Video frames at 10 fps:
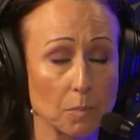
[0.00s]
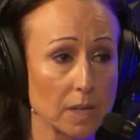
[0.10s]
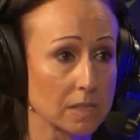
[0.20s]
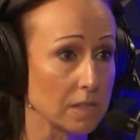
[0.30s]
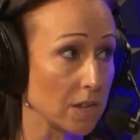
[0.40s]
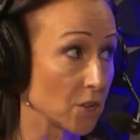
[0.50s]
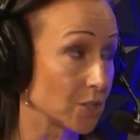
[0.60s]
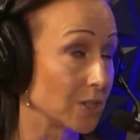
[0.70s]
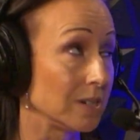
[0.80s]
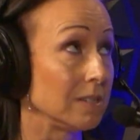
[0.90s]
months,
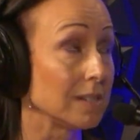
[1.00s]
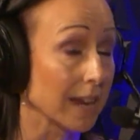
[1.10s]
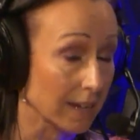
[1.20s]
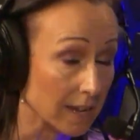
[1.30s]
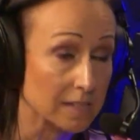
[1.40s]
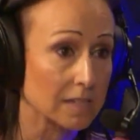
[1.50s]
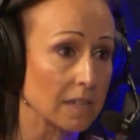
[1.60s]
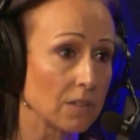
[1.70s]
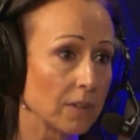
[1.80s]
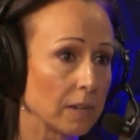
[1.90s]
years, decades
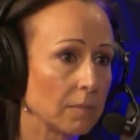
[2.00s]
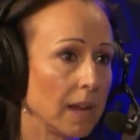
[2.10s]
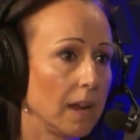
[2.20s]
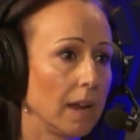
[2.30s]
even,